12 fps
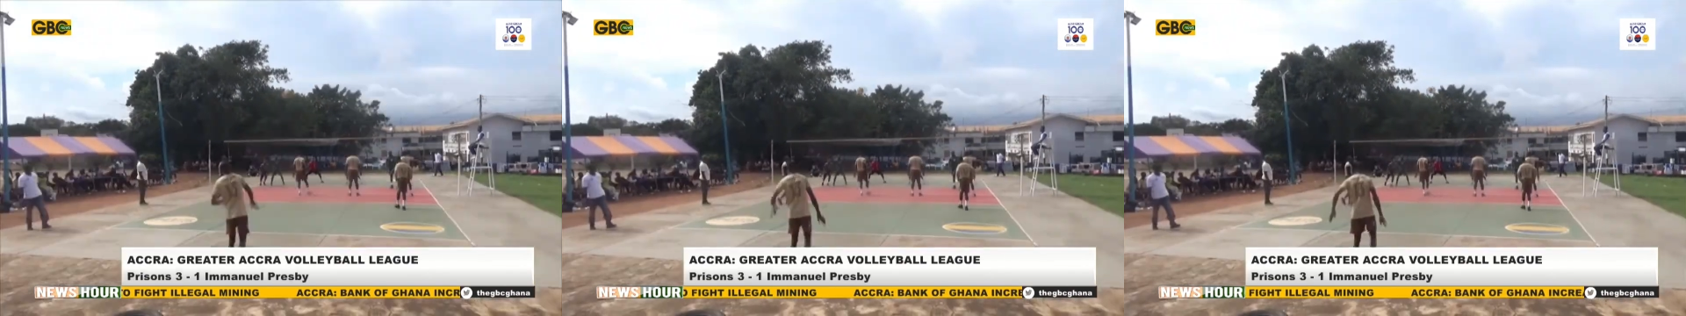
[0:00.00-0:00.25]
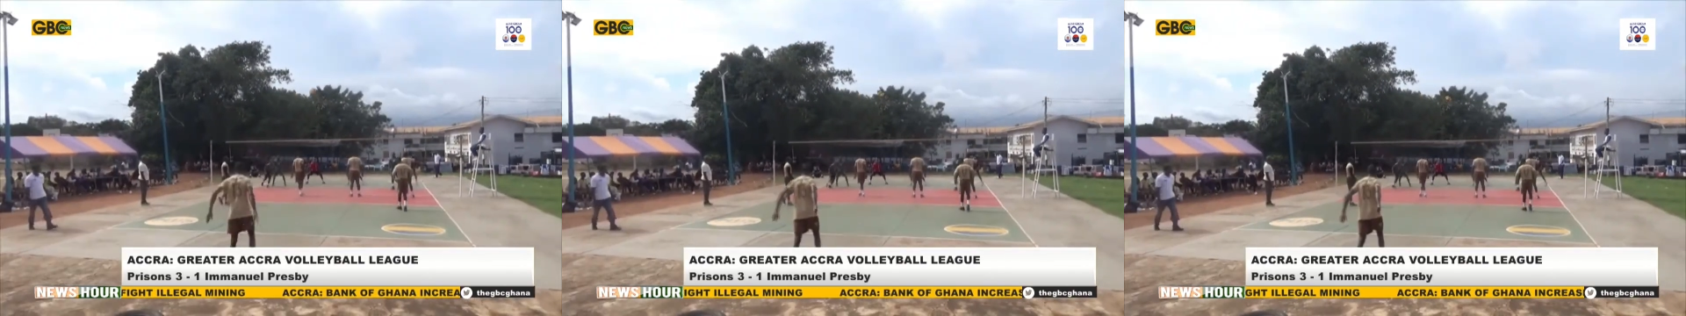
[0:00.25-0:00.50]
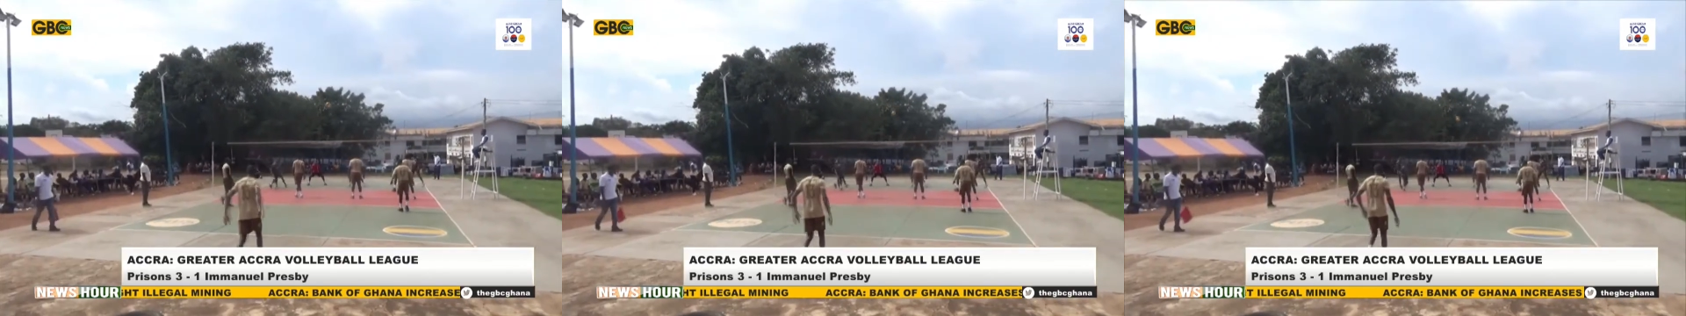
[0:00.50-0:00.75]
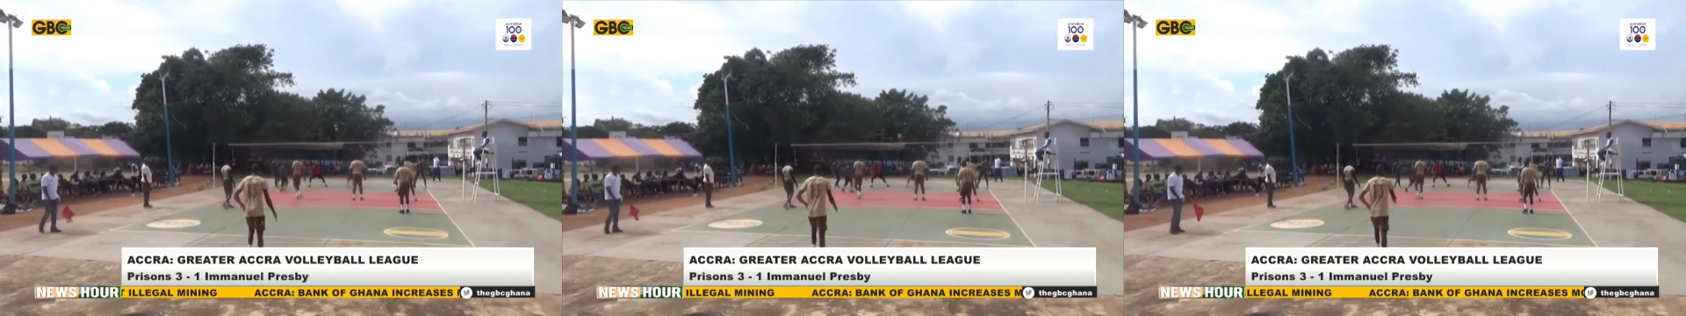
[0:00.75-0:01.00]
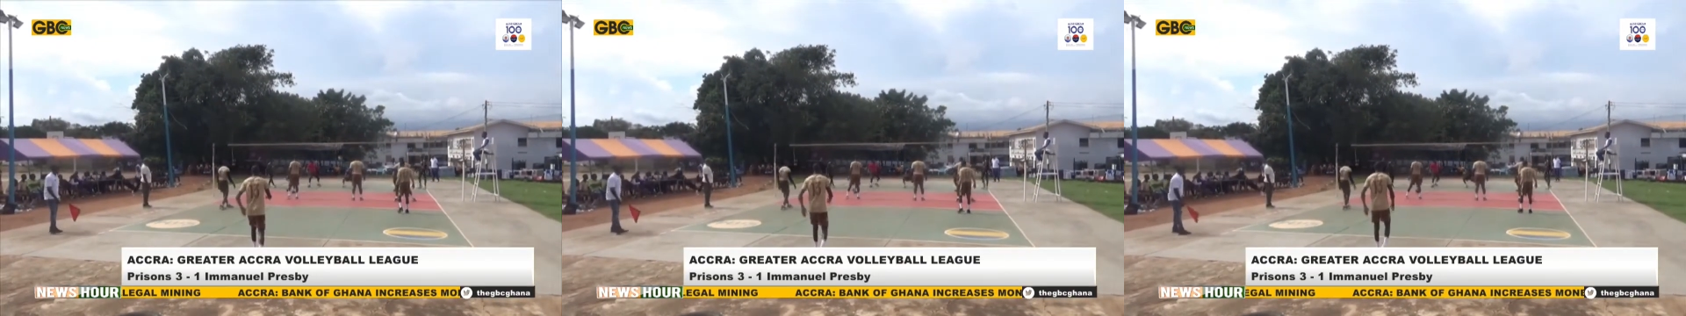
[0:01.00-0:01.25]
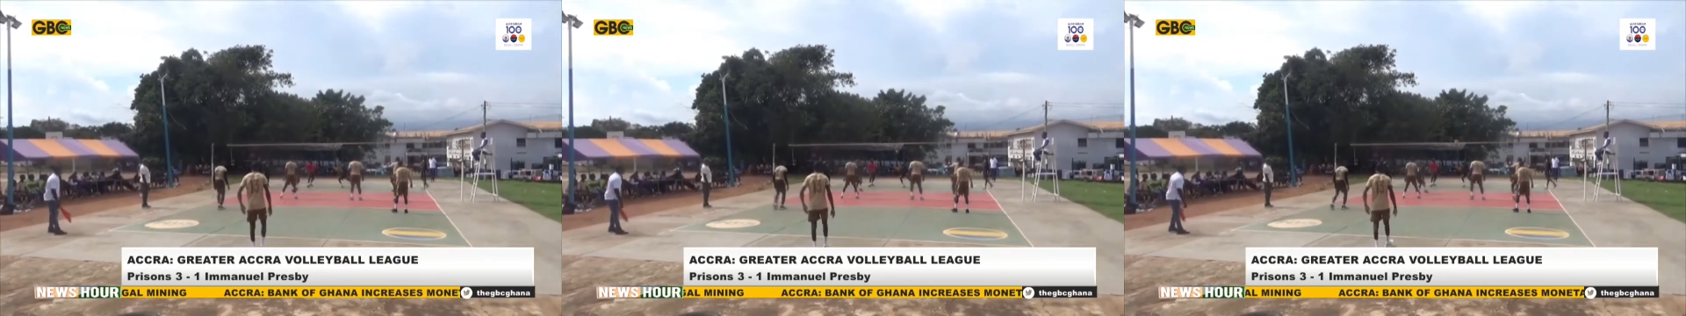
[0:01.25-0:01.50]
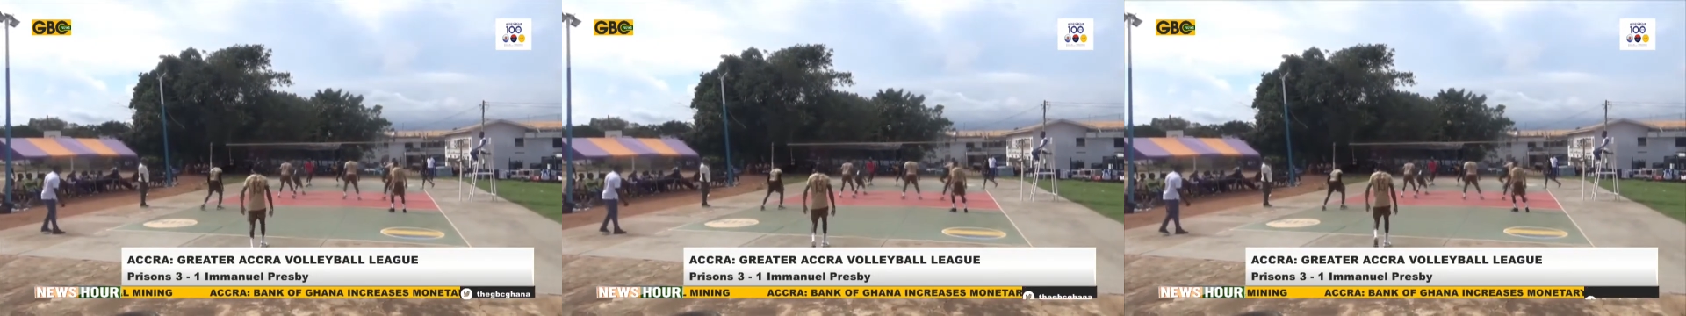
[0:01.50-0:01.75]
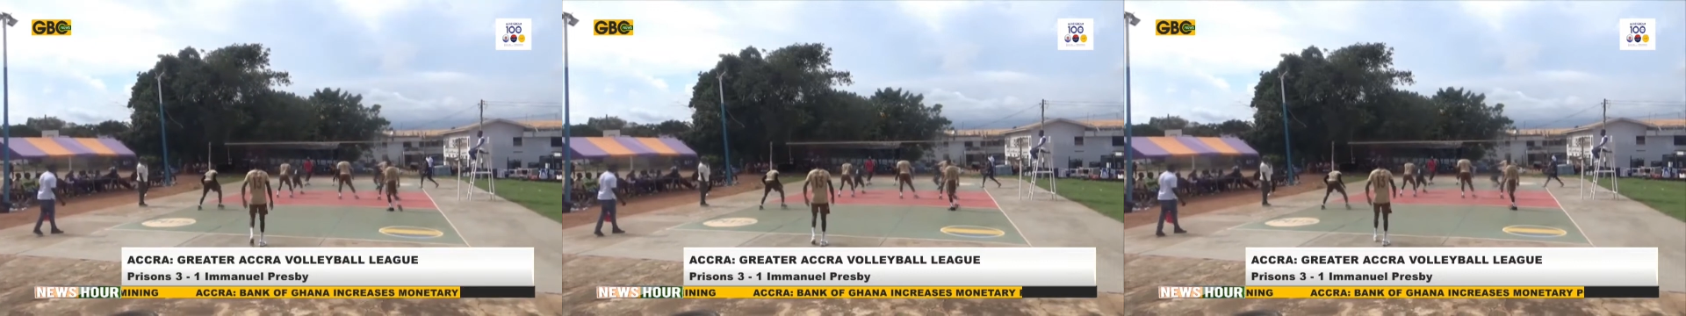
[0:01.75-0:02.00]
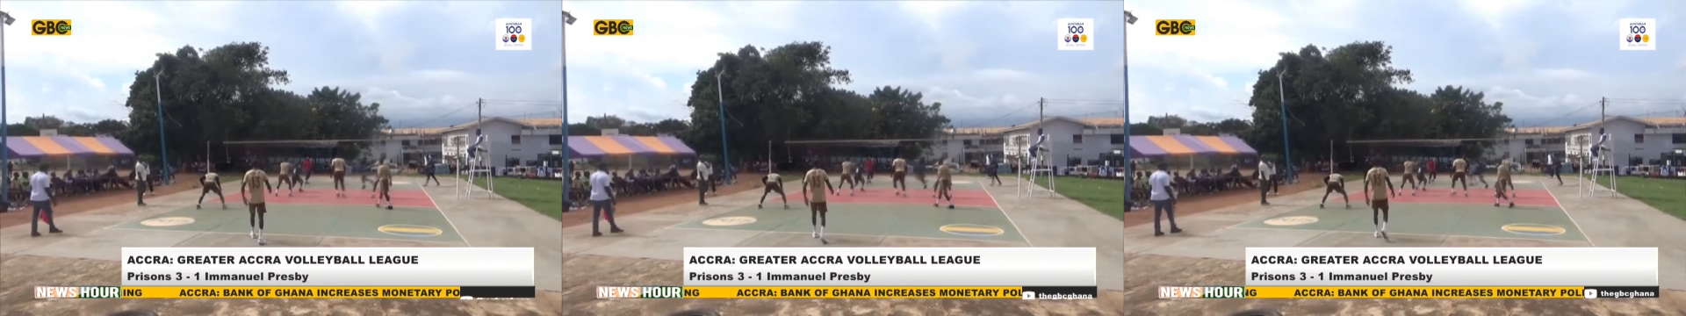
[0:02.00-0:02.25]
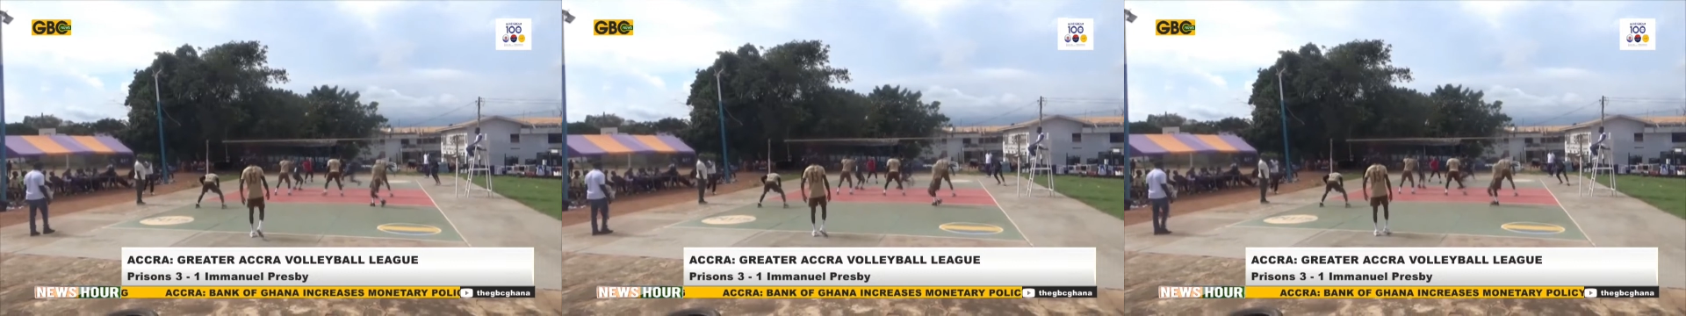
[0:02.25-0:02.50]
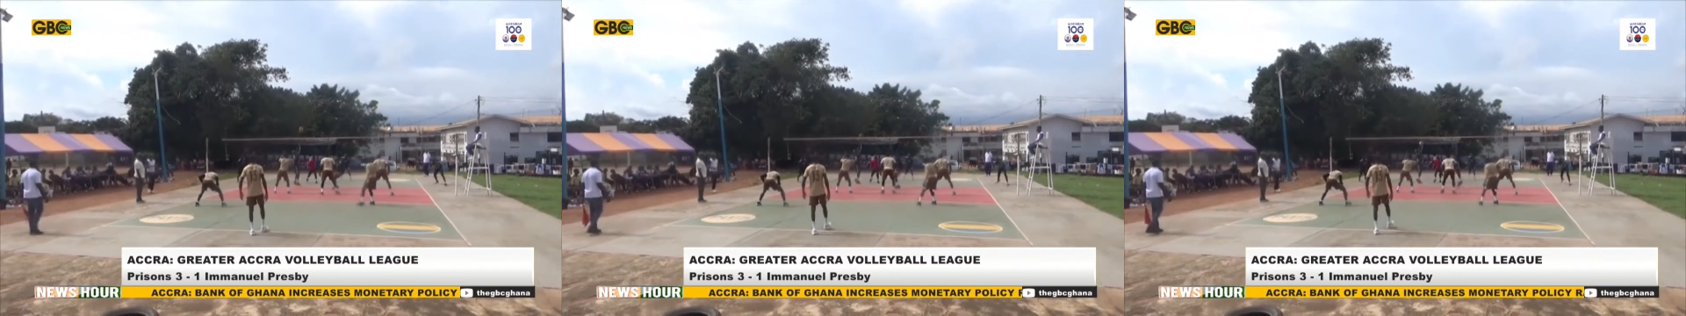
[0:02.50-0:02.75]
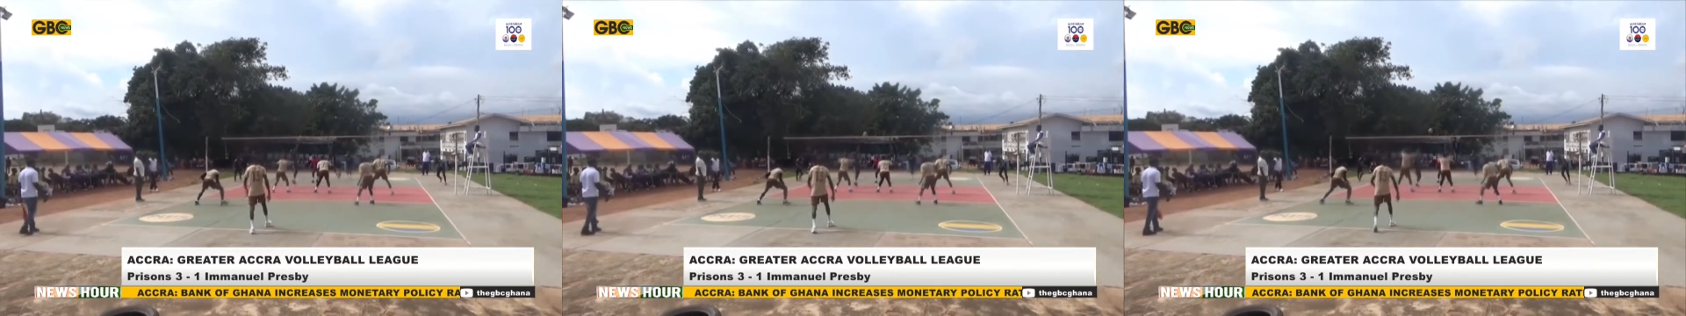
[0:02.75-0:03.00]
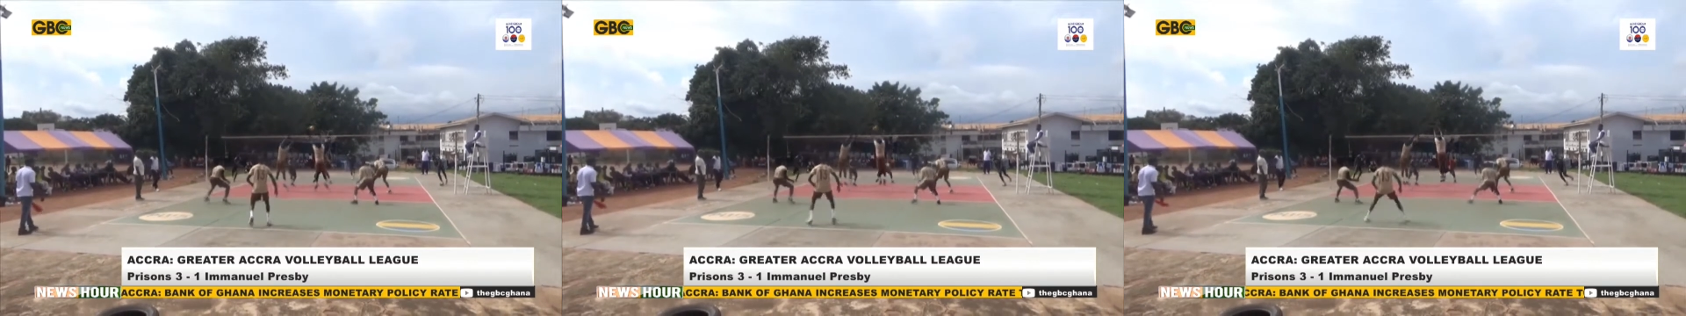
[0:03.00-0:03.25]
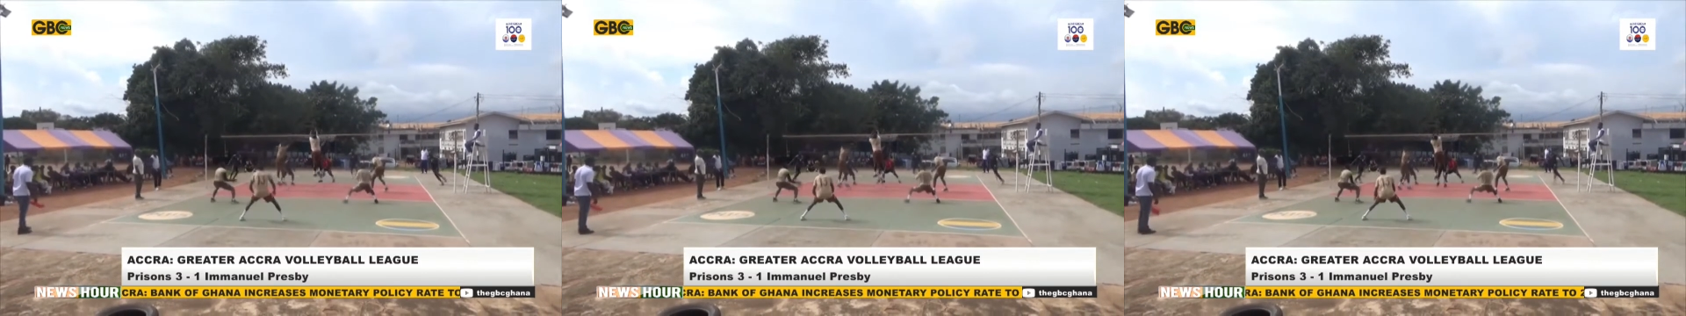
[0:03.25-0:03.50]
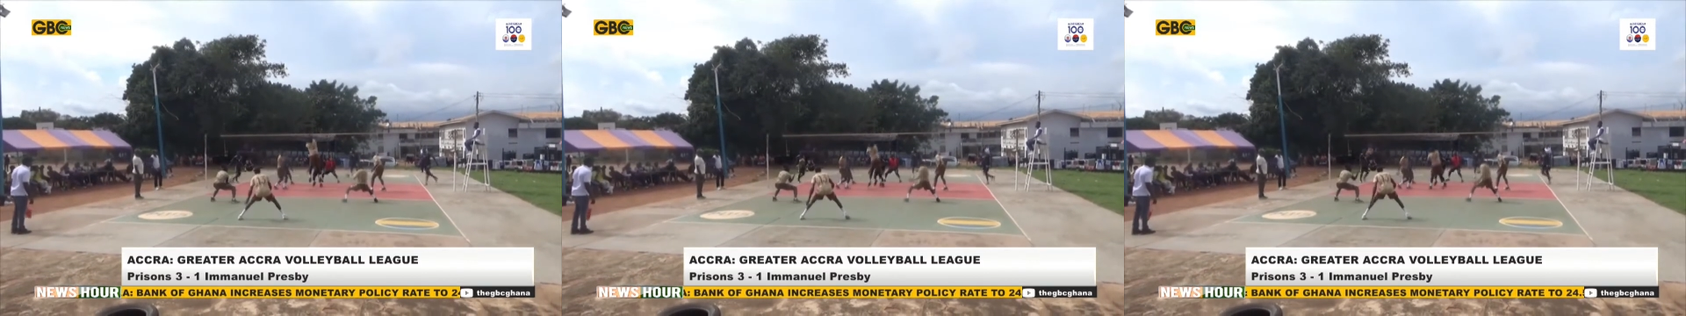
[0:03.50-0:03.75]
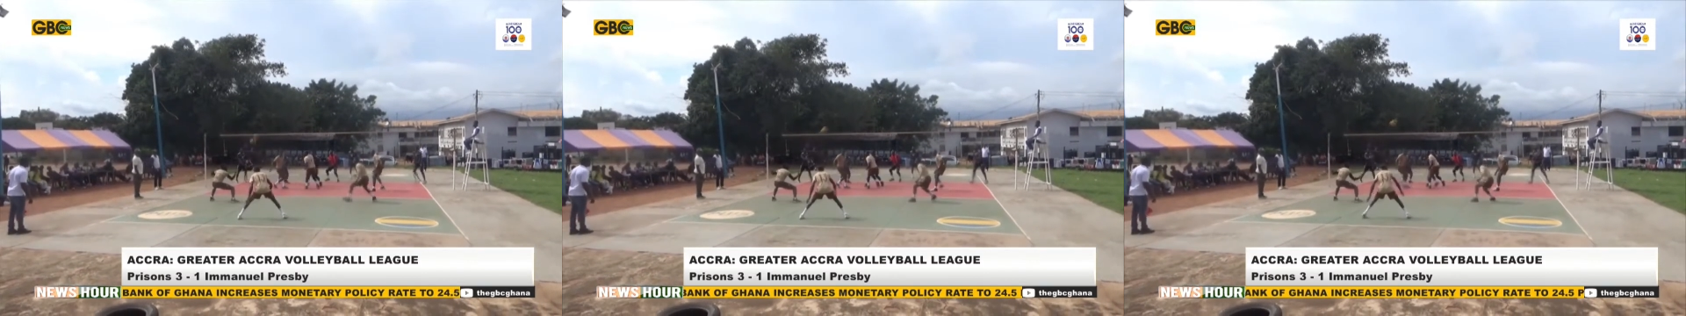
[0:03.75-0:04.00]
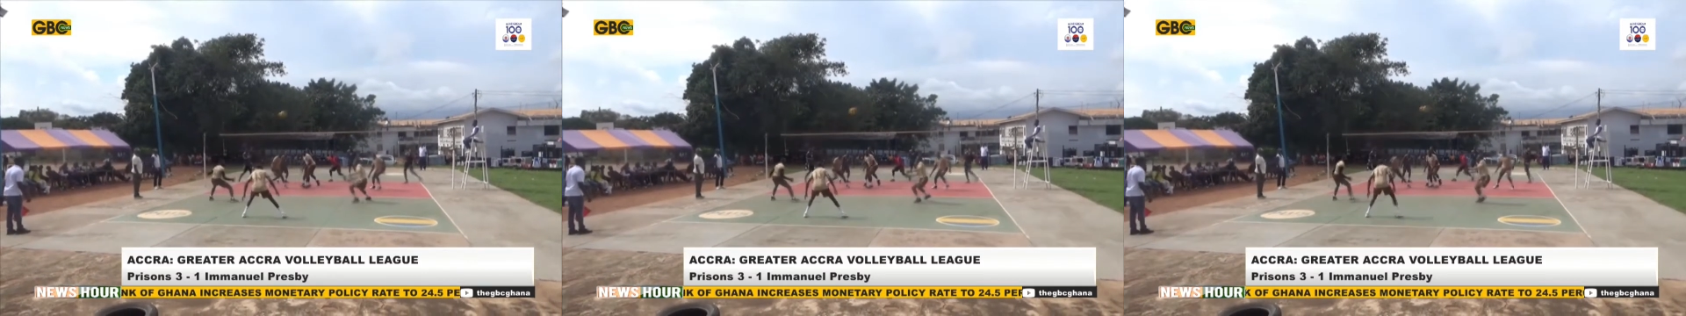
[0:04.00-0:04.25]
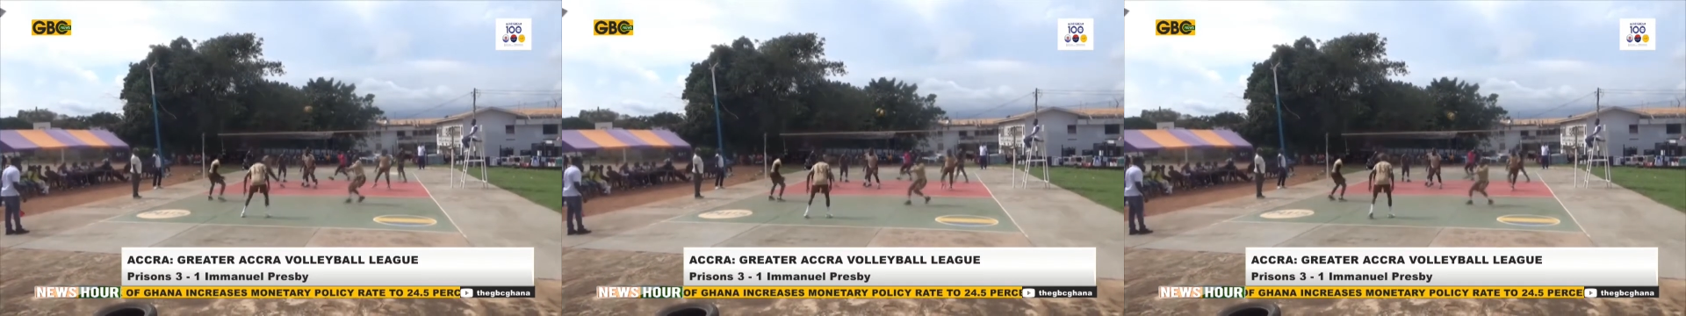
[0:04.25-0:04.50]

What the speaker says: [unreadable: no face in view]